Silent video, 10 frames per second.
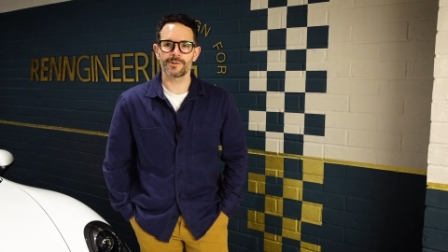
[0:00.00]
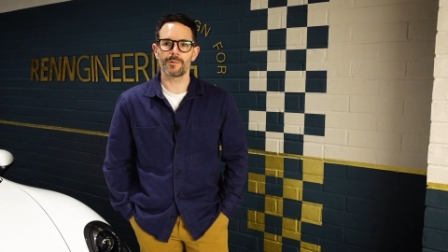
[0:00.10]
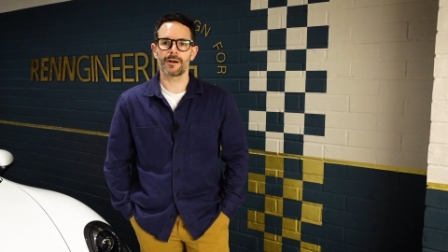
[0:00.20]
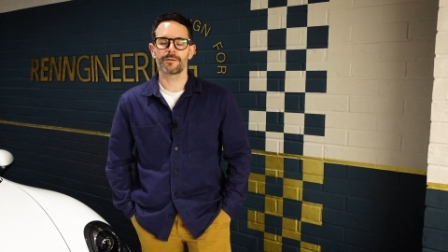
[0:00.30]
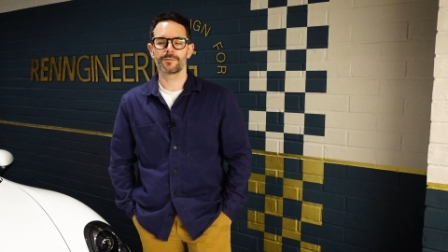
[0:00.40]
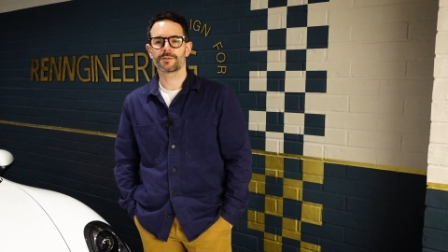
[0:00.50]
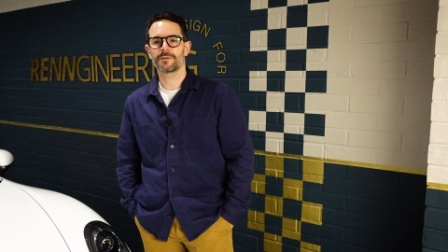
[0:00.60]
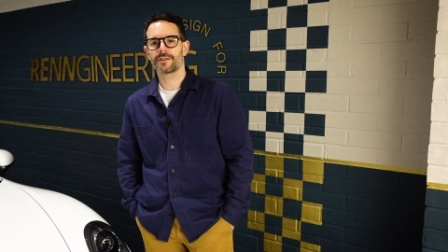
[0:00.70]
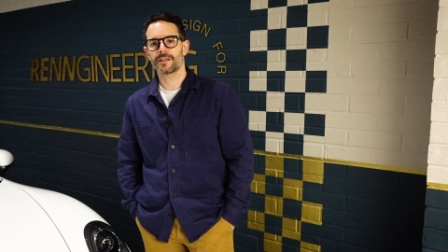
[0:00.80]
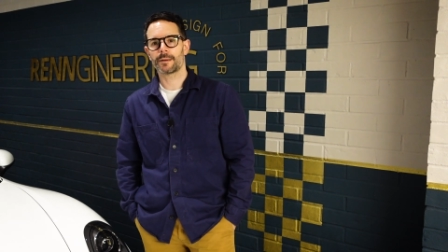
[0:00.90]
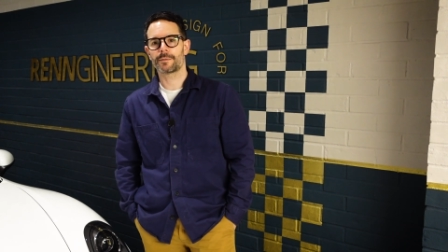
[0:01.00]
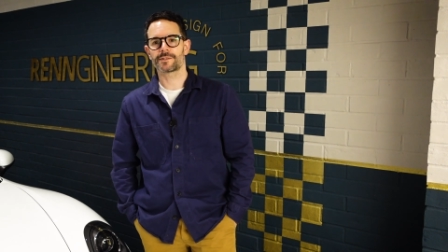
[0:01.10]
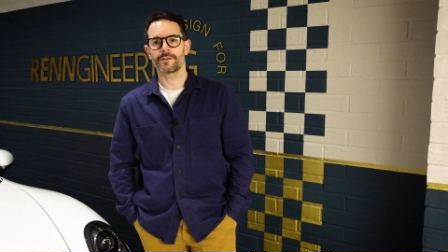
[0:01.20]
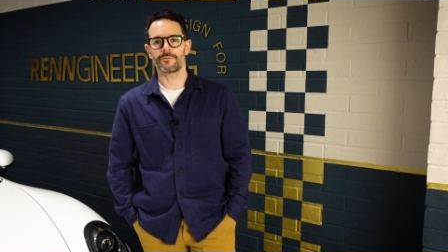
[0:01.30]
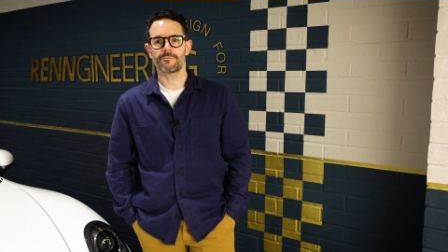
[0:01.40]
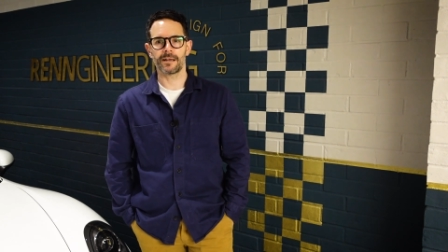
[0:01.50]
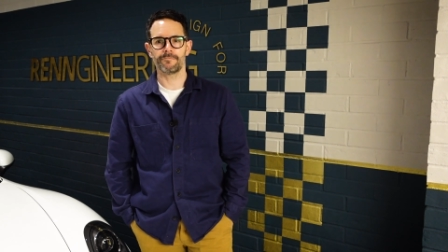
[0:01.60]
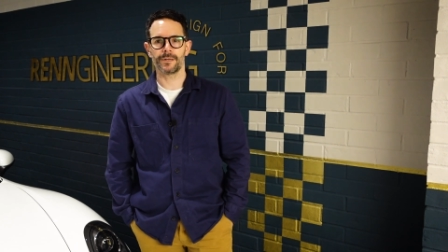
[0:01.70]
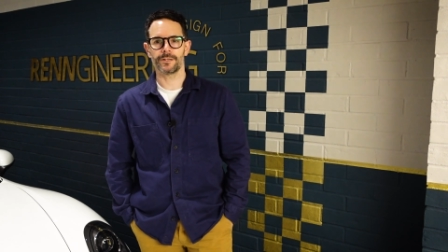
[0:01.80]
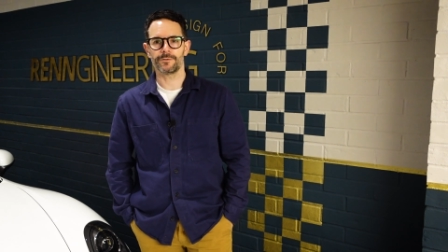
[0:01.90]
and welcome to another episode of
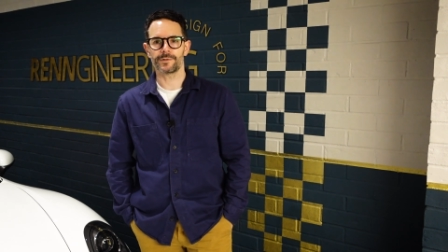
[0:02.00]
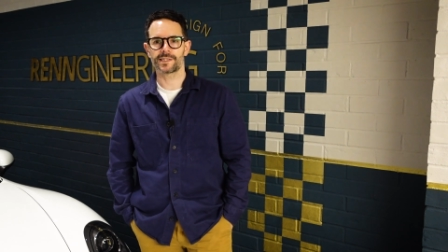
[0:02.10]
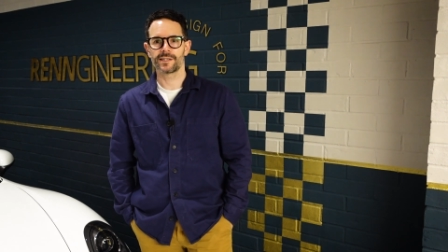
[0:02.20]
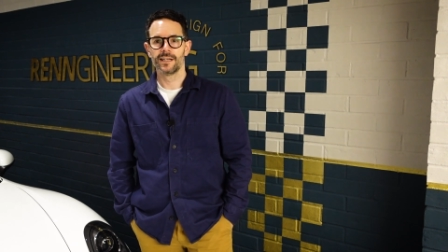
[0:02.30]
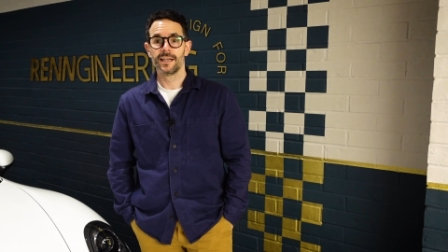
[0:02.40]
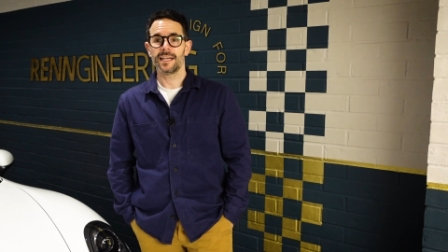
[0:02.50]
Renn Builds.